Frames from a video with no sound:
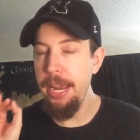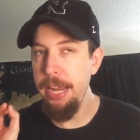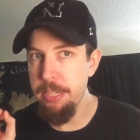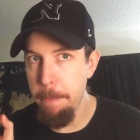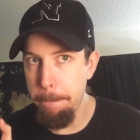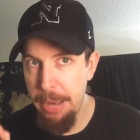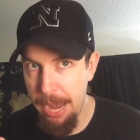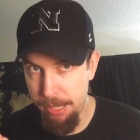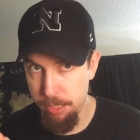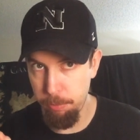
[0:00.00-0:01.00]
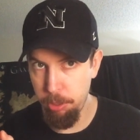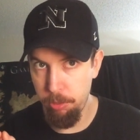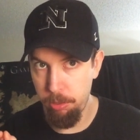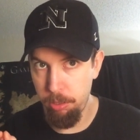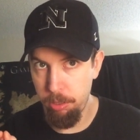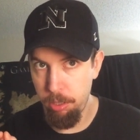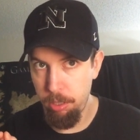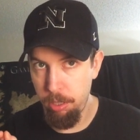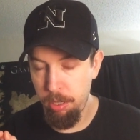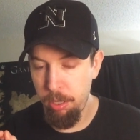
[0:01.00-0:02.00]
is impossible.
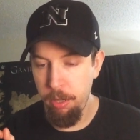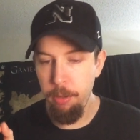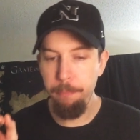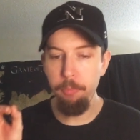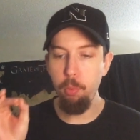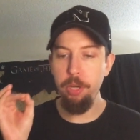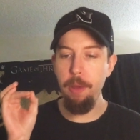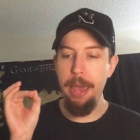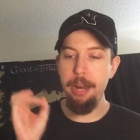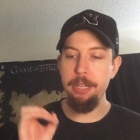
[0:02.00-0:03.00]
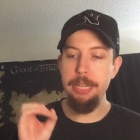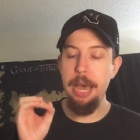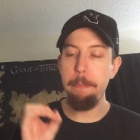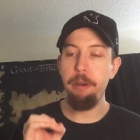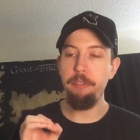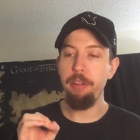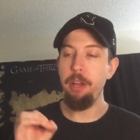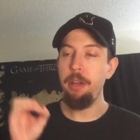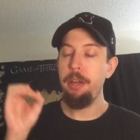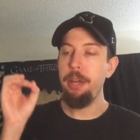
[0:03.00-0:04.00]
When you add on top of
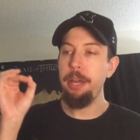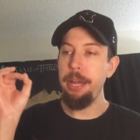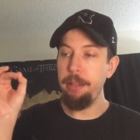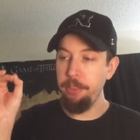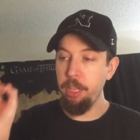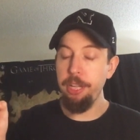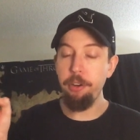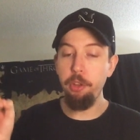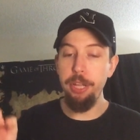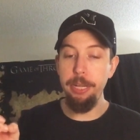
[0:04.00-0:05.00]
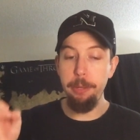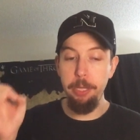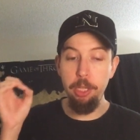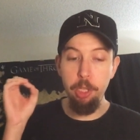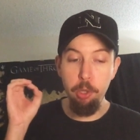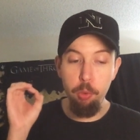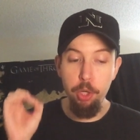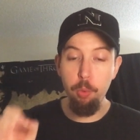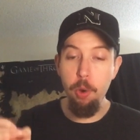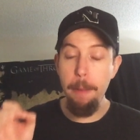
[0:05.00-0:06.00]
literally you
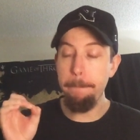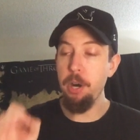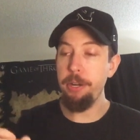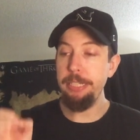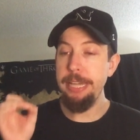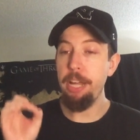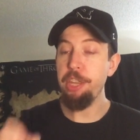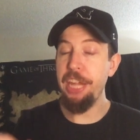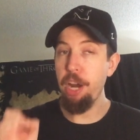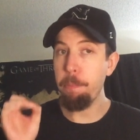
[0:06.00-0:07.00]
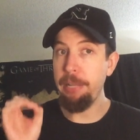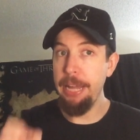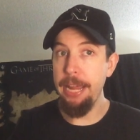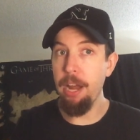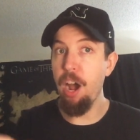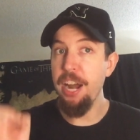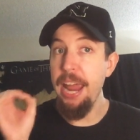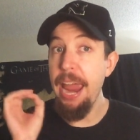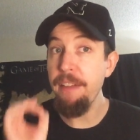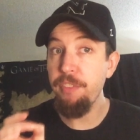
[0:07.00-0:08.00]
could run Bernie's health care plan on
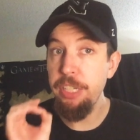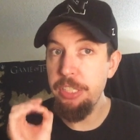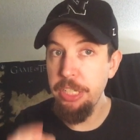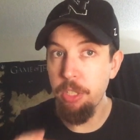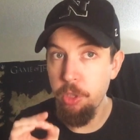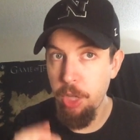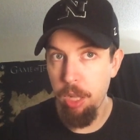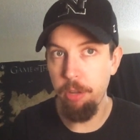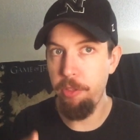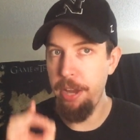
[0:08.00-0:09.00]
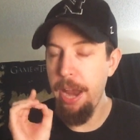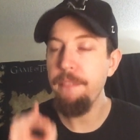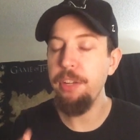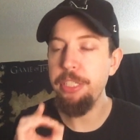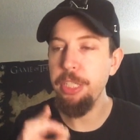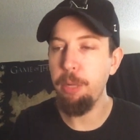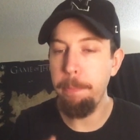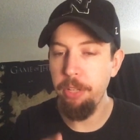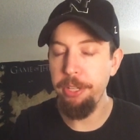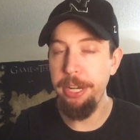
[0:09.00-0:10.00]
every single dollar that every single
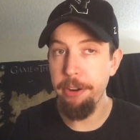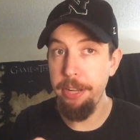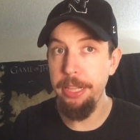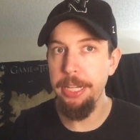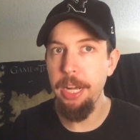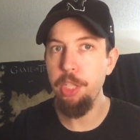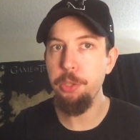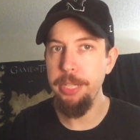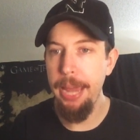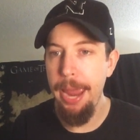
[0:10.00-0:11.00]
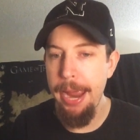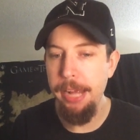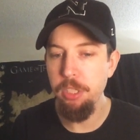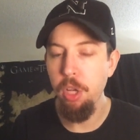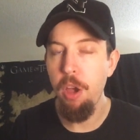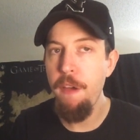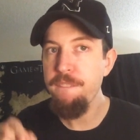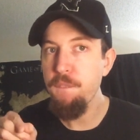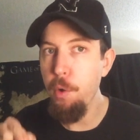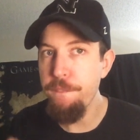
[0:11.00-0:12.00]
billionaire in the country has
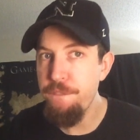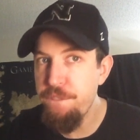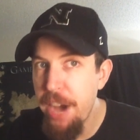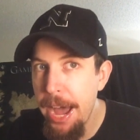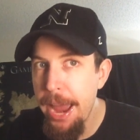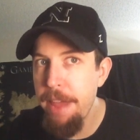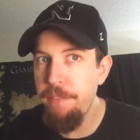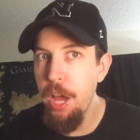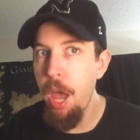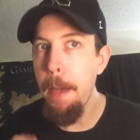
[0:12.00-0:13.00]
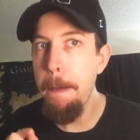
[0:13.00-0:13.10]
for 5